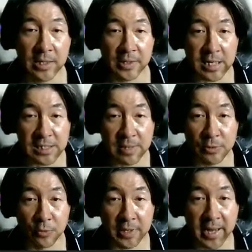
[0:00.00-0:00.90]
that seemed
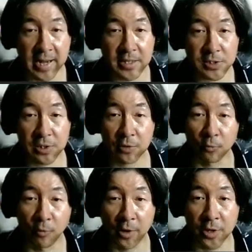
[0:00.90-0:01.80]
to enhance
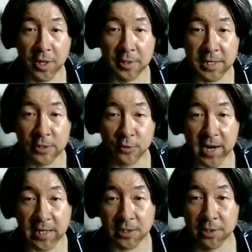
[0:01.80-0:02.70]
rather than detract